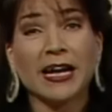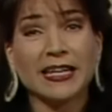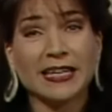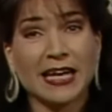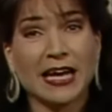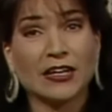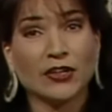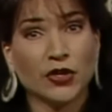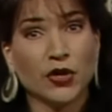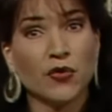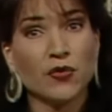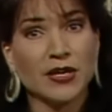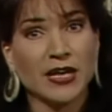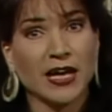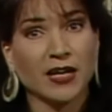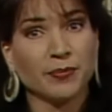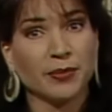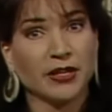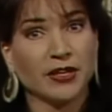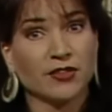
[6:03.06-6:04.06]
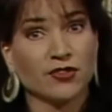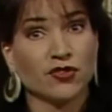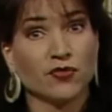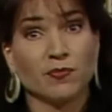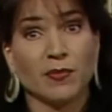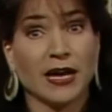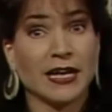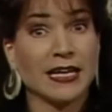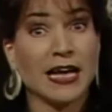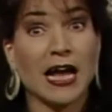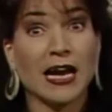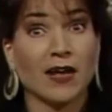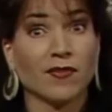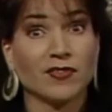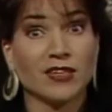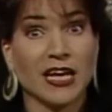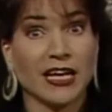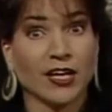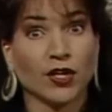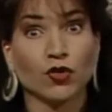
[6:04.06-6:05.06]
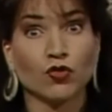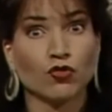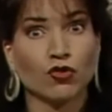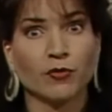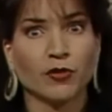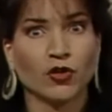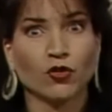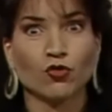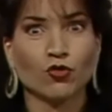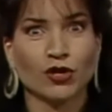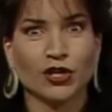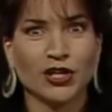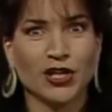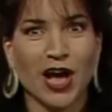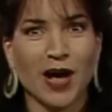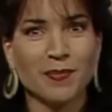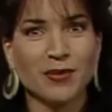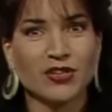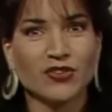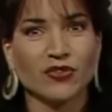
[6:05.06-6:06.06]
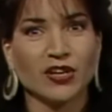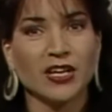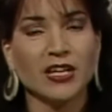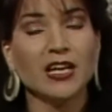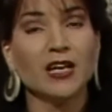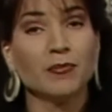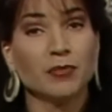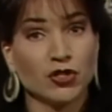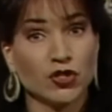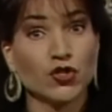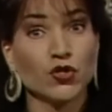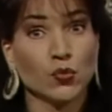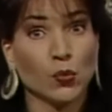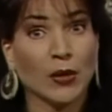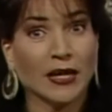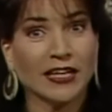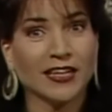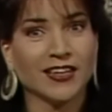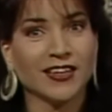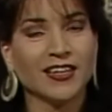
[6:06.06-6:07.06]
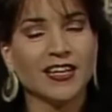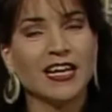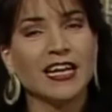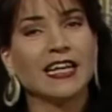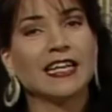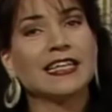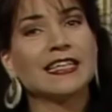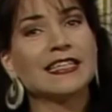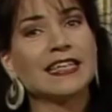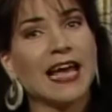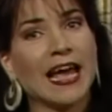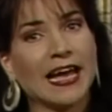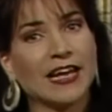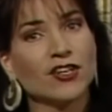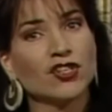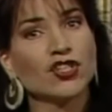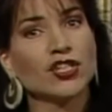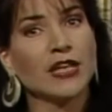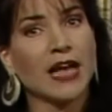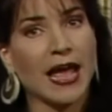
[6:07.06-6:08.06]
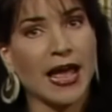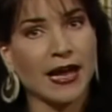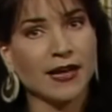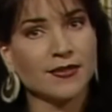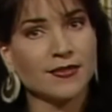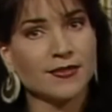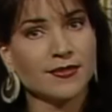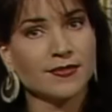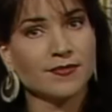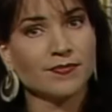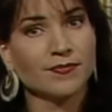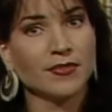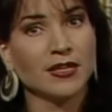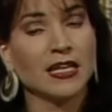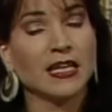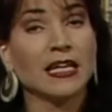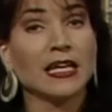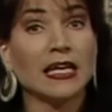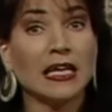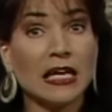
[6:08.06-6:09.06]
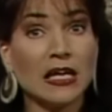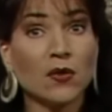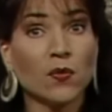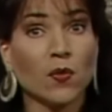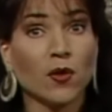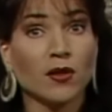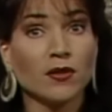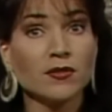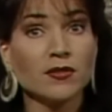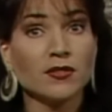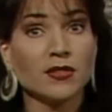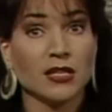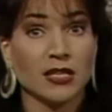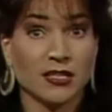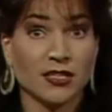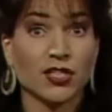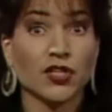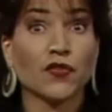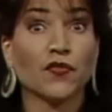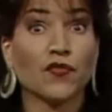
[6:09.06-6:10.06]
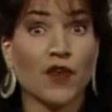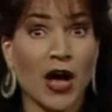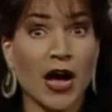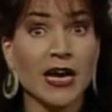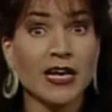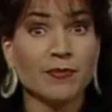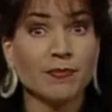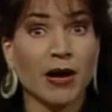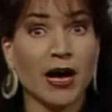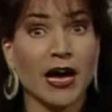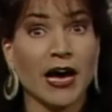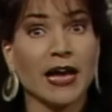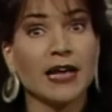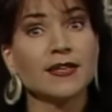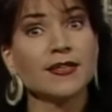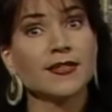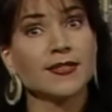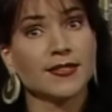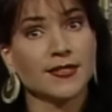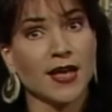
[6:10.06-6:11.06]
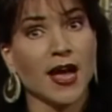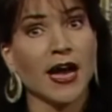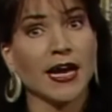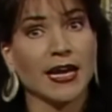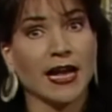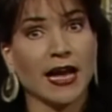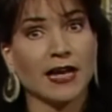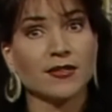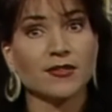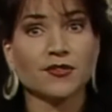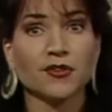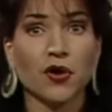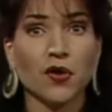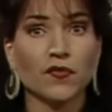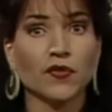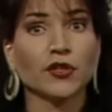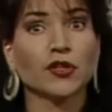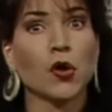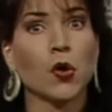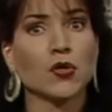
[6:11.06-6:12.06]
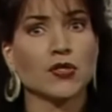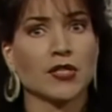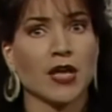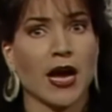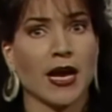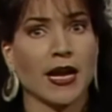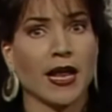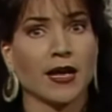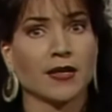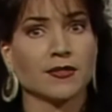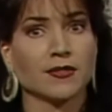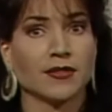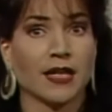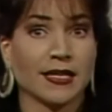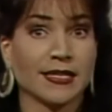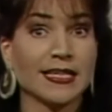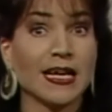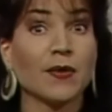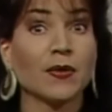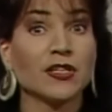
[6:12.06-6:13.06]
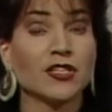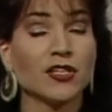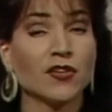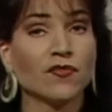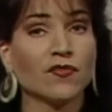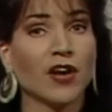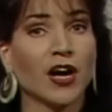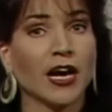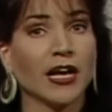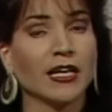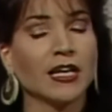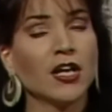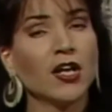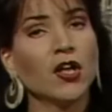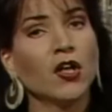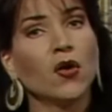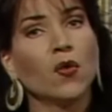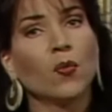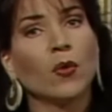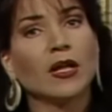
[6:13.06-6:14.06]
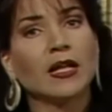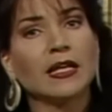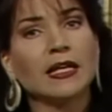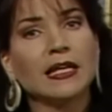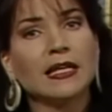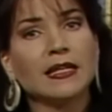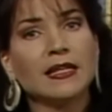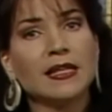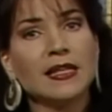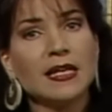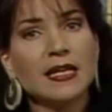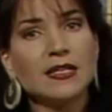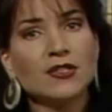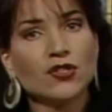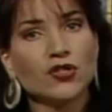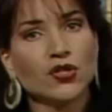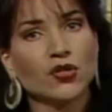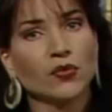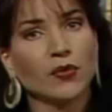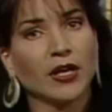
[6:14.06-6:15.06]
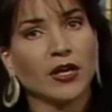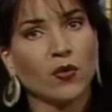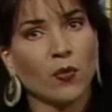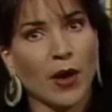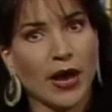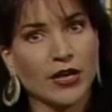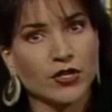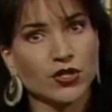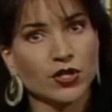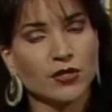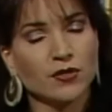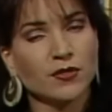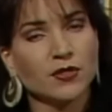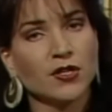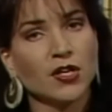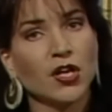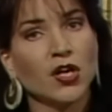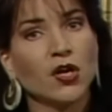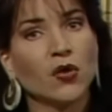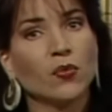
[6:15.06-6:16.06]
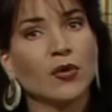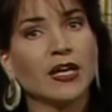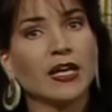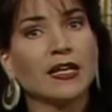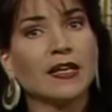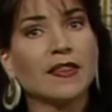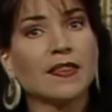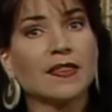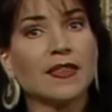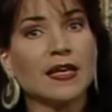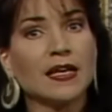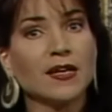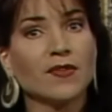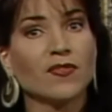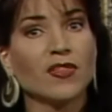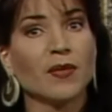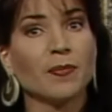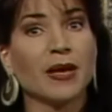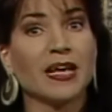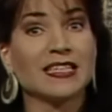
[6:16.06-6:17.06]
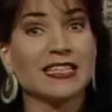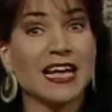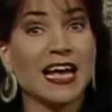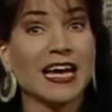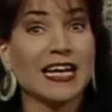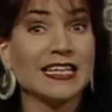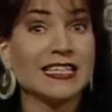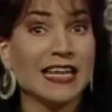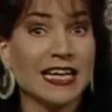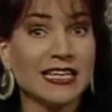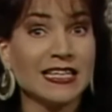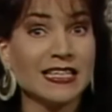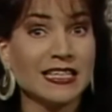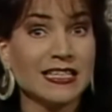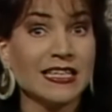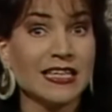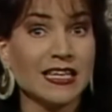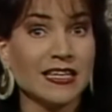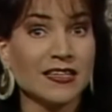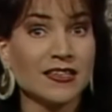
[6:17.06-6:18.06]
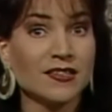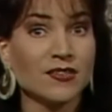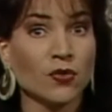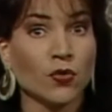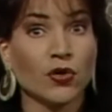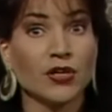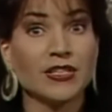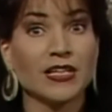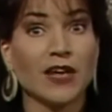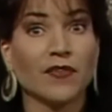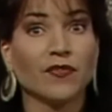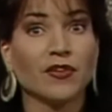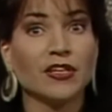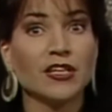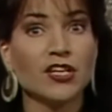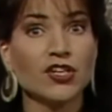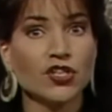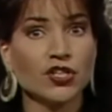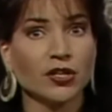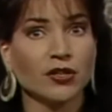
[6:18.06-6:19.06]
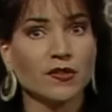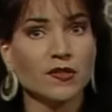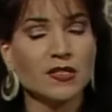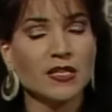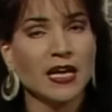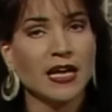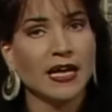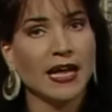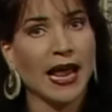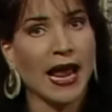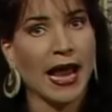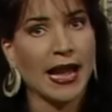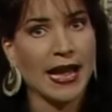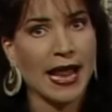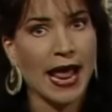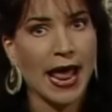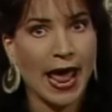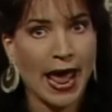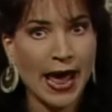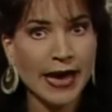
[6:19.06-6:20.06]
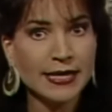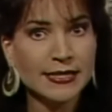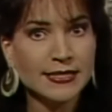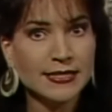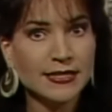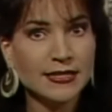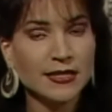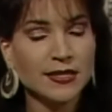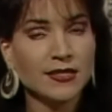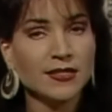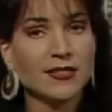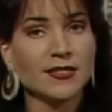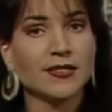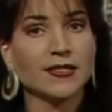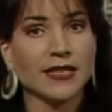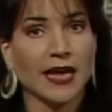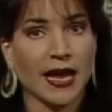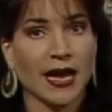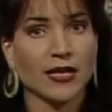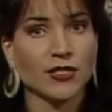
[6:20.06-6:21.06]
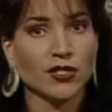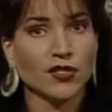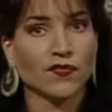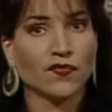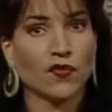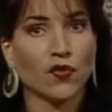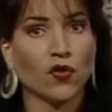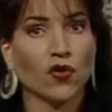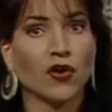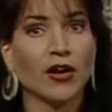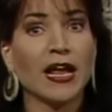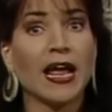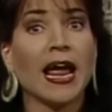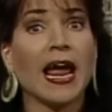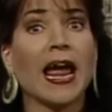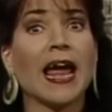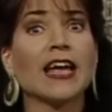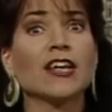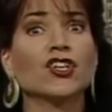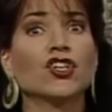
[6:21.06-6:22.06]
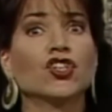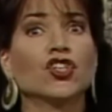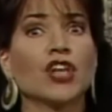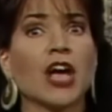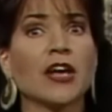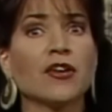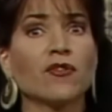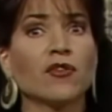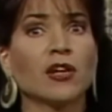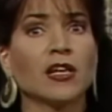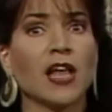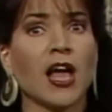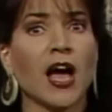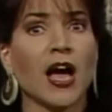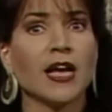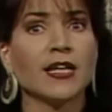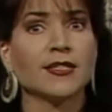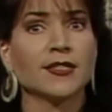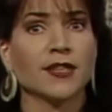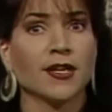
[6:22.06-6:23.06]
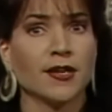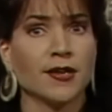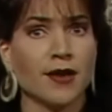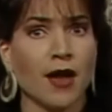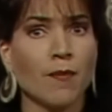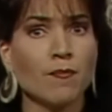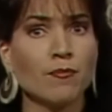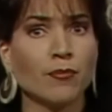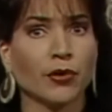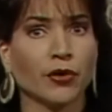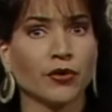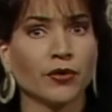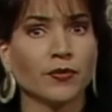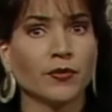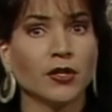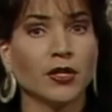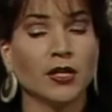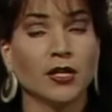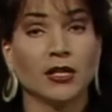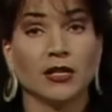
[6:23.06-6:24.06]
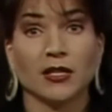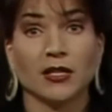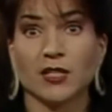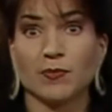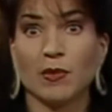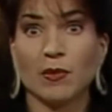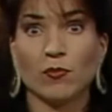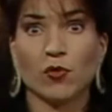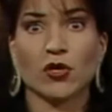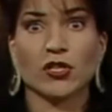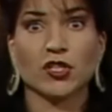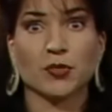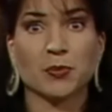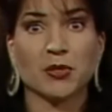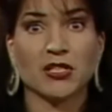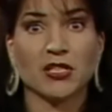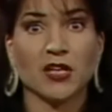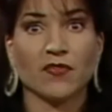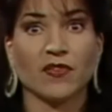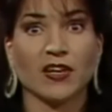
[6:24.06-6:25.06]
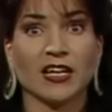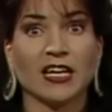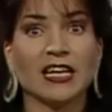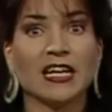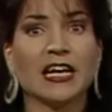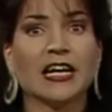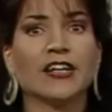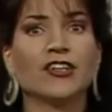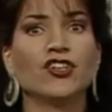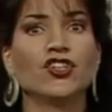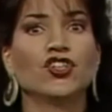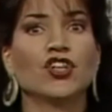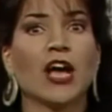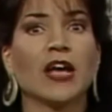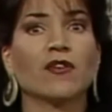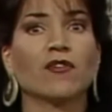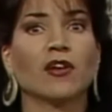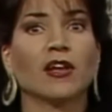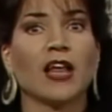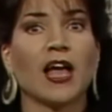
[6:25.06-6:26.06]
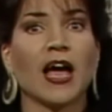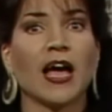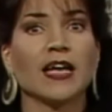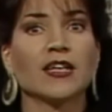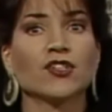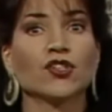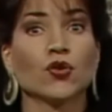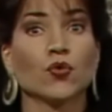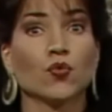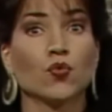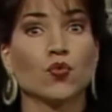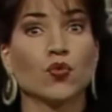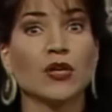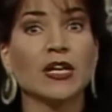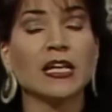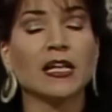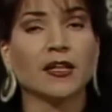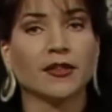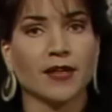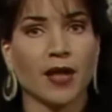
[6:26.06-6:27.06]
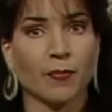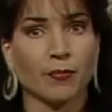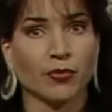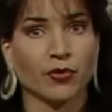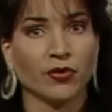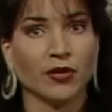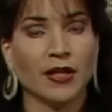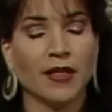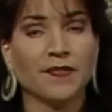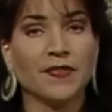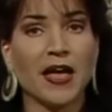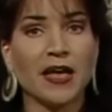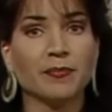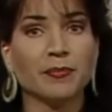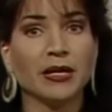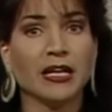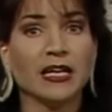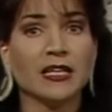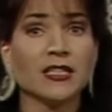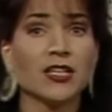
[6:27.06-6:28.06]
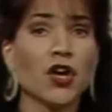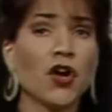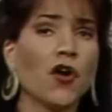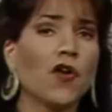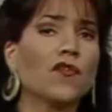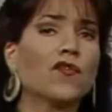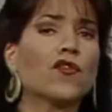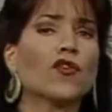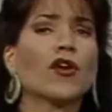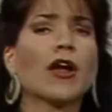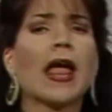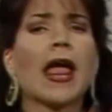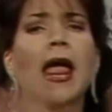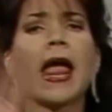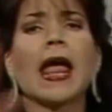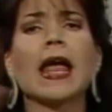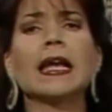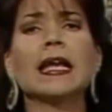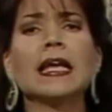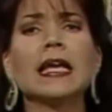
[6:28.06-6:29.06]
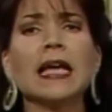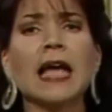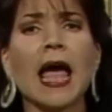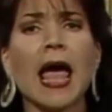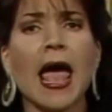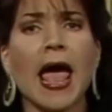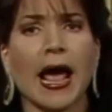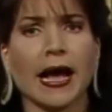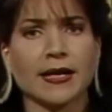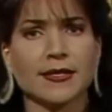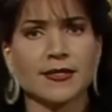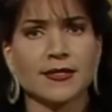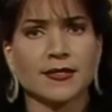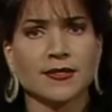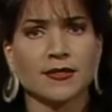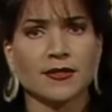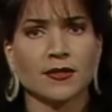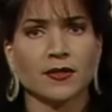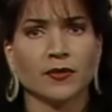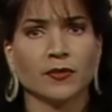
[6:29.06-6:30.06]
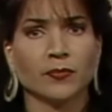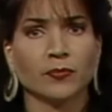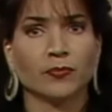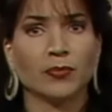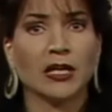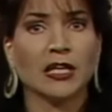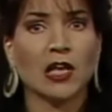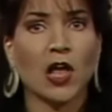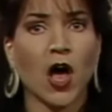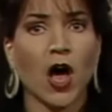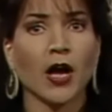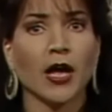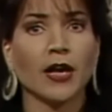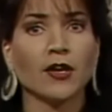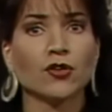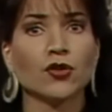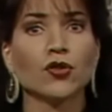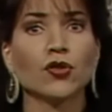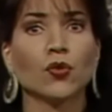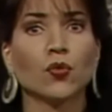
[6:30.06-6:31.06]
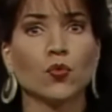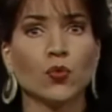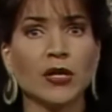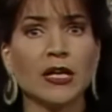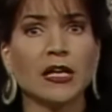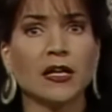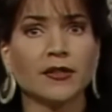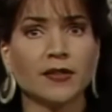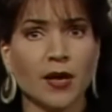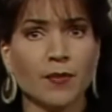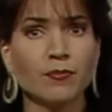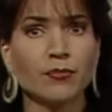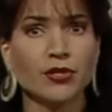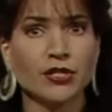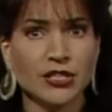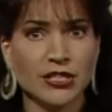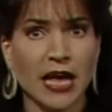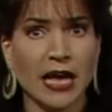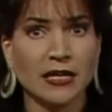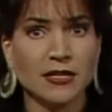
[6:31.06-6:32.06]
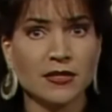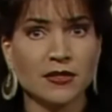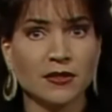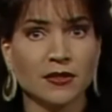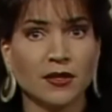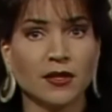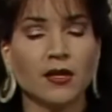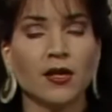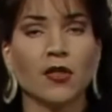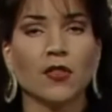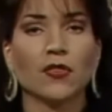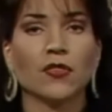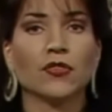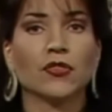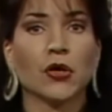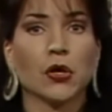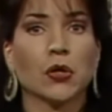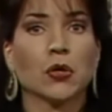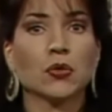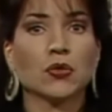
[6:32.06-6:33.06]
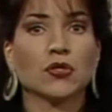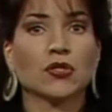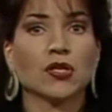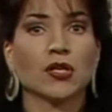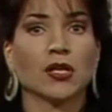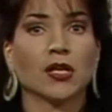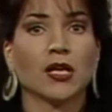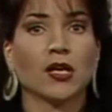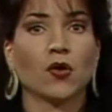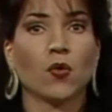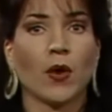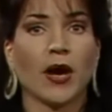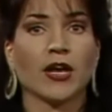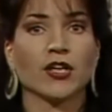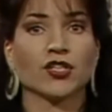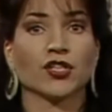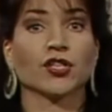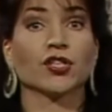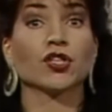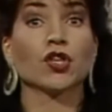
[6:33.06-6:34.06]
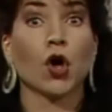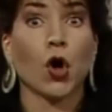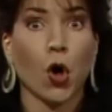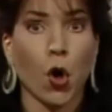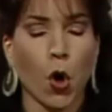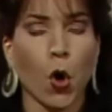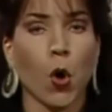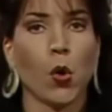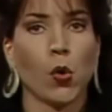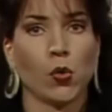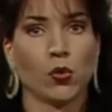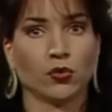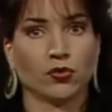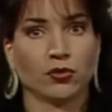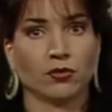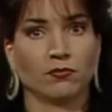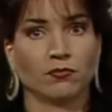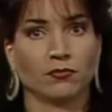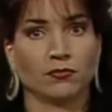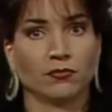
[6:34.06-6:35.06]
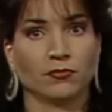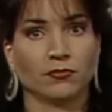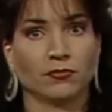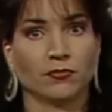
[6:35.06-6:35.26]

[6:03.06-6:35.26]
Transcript: you might not know yet because you might not have taken trigonometry, but you will, tangent x equals is defined by sine x over cosine x. That's how it's defined. Well, in these two equations, we can think of them as identities or definitions, and x stands for a generalized number. Let's be more specific, a generalized real number. That means for any x belonging to the real number set, those equations hold.